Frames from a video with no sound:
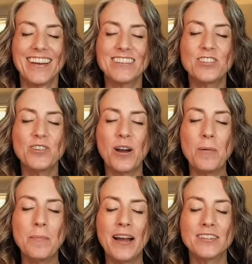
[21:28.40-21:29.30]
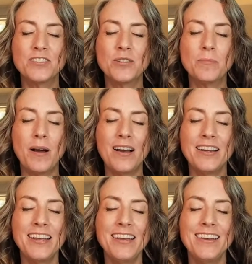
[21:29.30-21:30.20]
As you come back to your
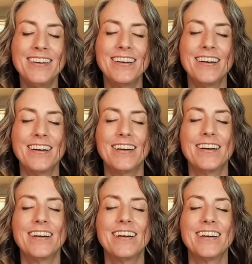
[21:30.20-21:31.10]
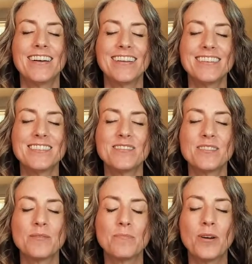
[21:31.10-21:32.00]
body, this is
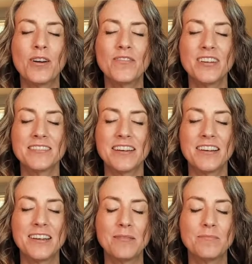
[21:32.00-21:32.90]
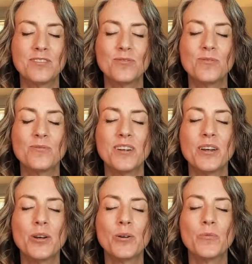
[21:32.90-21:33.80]
a perfect time to
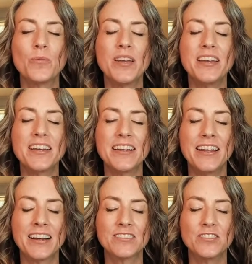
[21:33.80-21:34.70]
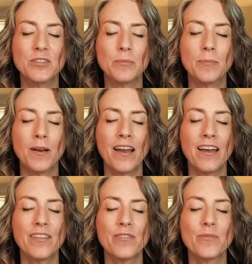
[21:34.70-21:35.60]
reconnect to your
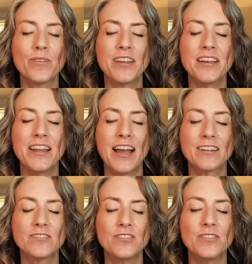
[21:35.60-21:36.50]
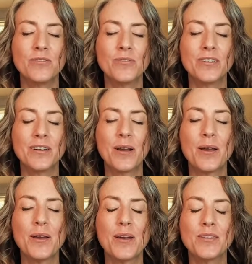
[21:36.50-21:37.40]
breath, connect to
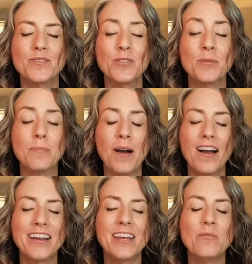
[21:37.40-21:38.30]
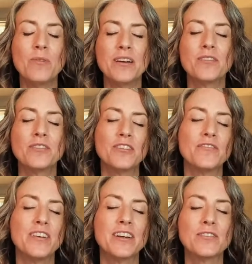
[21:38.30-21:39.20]
your body, wiggle your
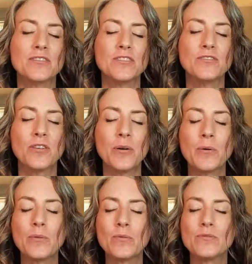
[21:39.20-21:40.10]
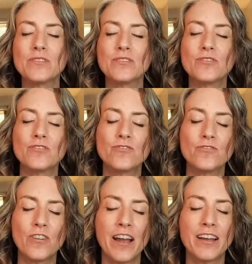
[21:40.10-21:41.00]
fingers and toes,
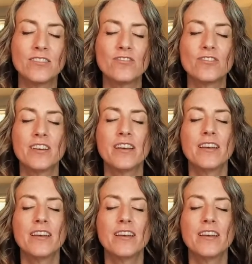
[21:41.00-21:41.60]
stretch,